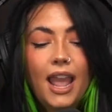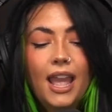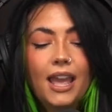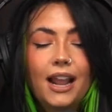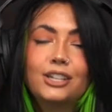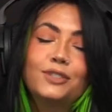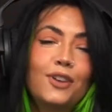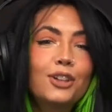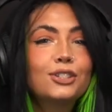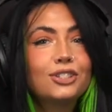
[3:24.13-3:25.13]
And I just
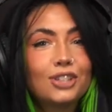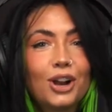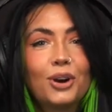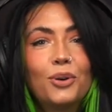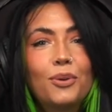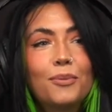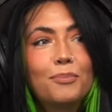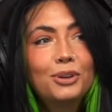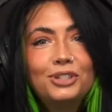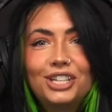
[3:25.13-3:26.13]
felt so
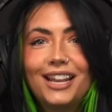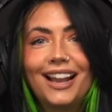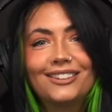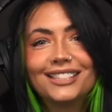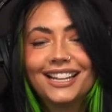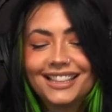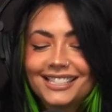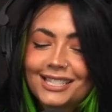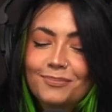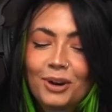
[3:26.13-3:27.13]
bougie. I was like, this is